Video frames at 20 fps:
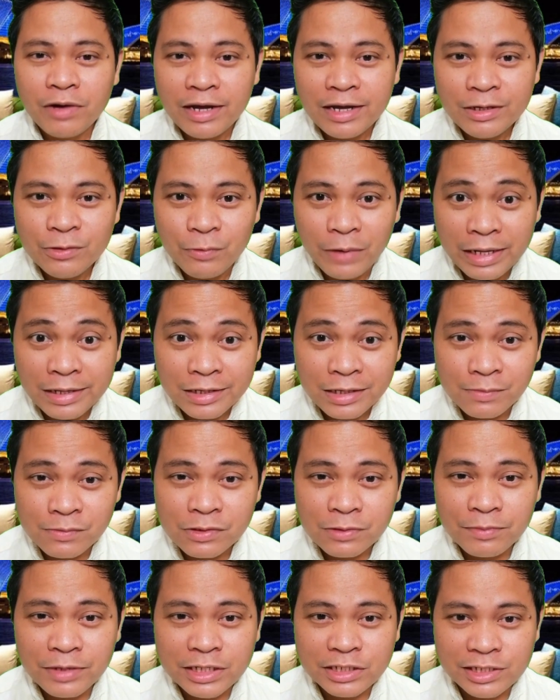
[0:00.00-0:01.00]
everyone, welcome
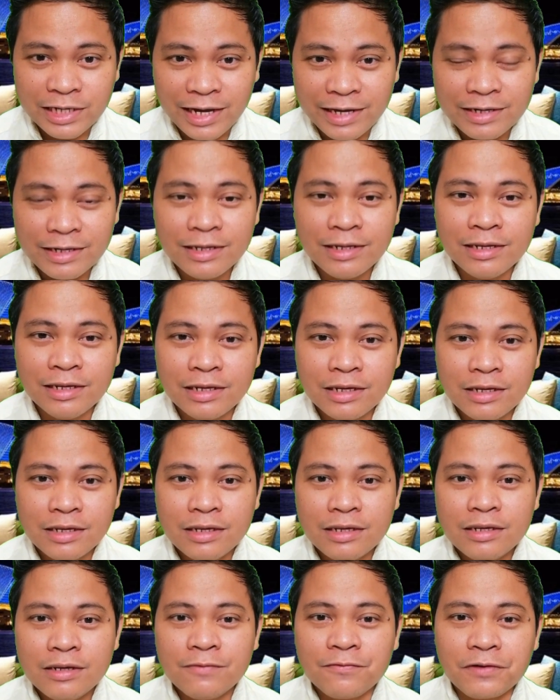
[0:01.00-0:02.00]
to my channel.
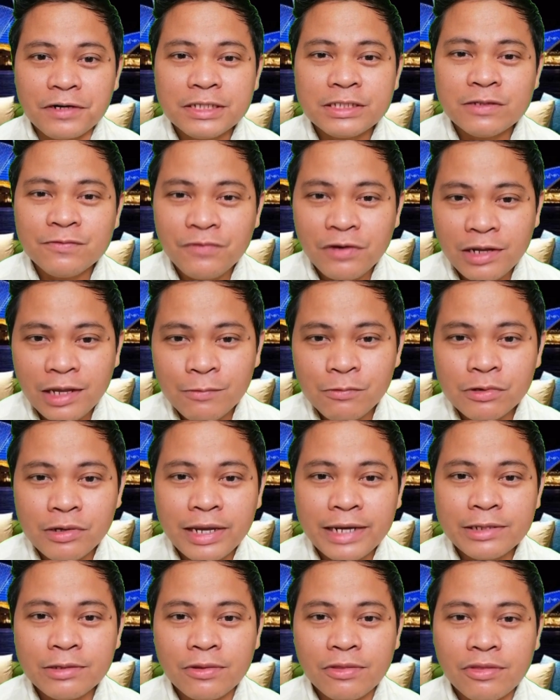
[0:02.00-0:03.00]
First of all, I
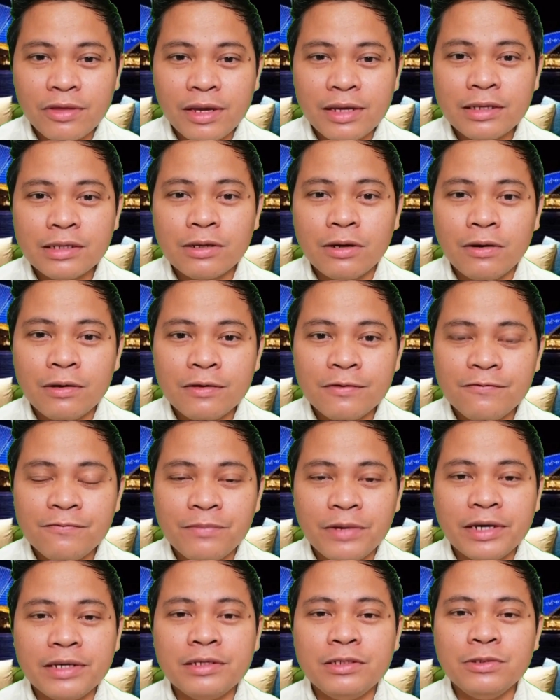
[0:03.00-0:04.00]
would like to thank all of
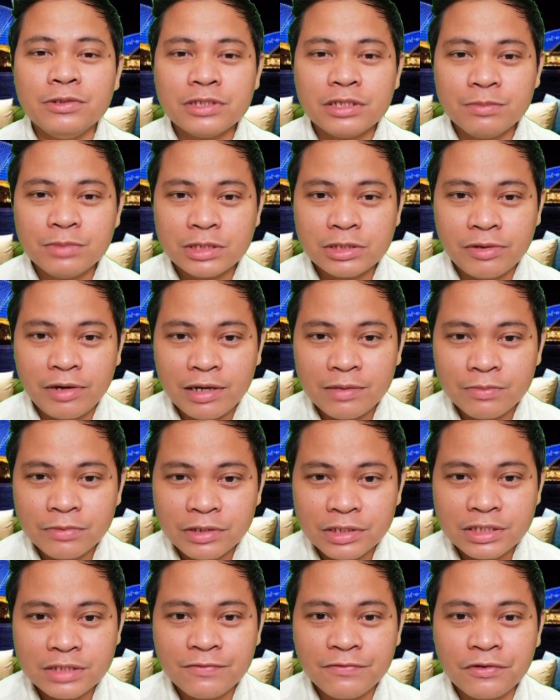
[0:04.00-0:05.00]
my new
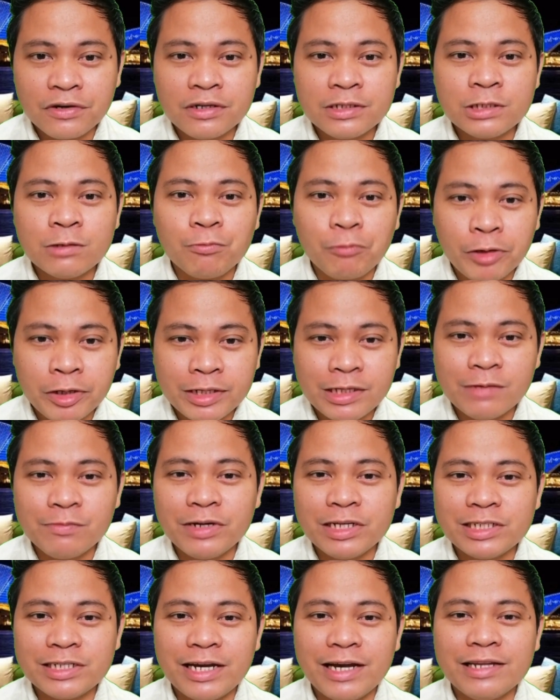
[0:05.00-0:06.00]
subscribers for supporting
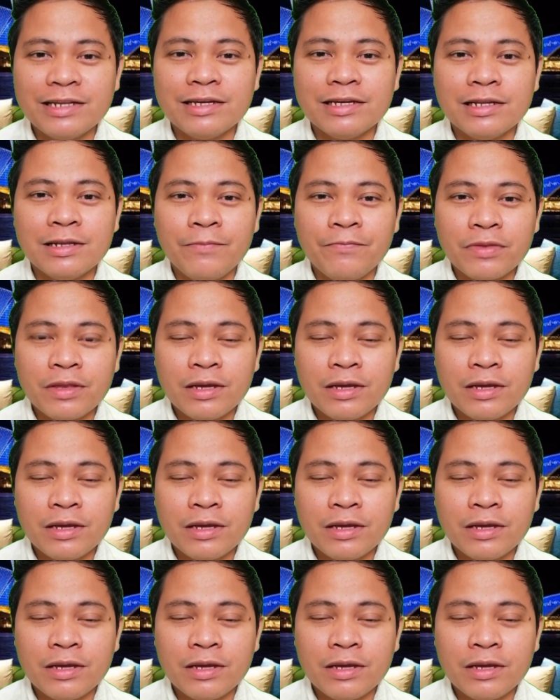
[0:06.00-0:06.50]
my channel.